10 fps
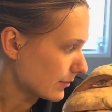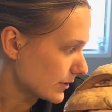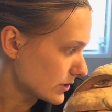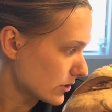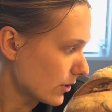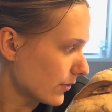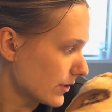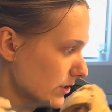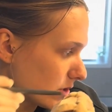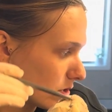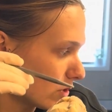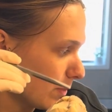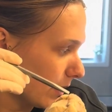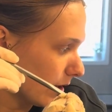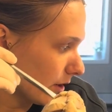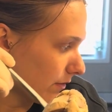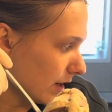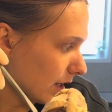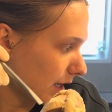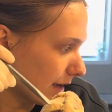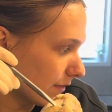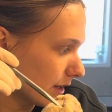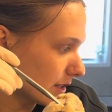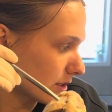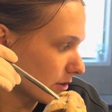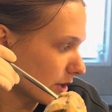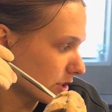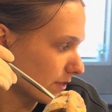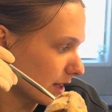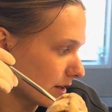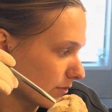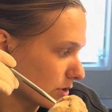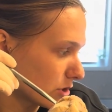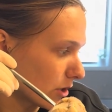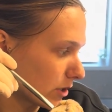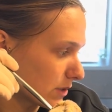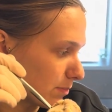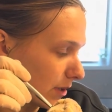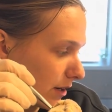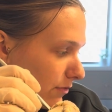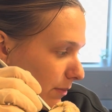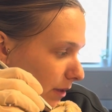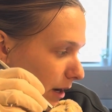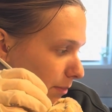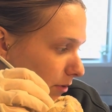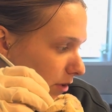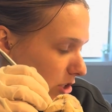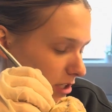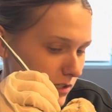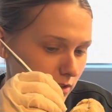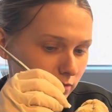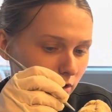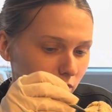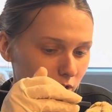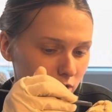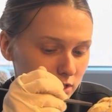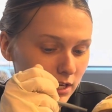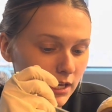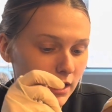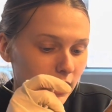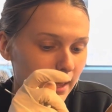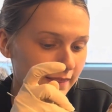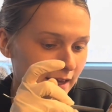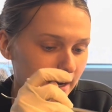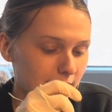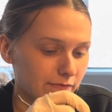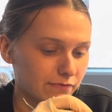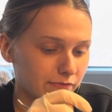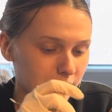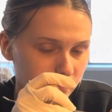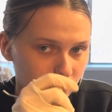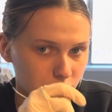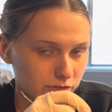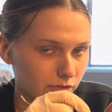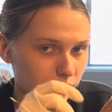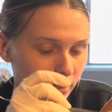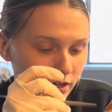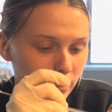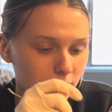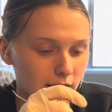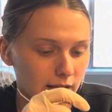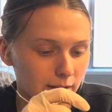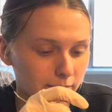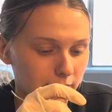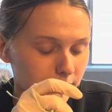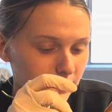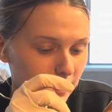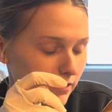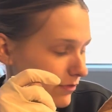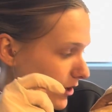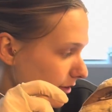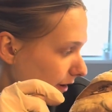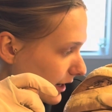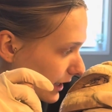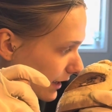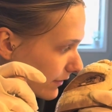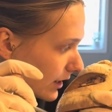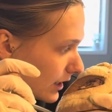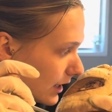So the superior vena cava is a large vein that returns blood from the upper regions of the heart, and then vice versa for the inferior vena cava.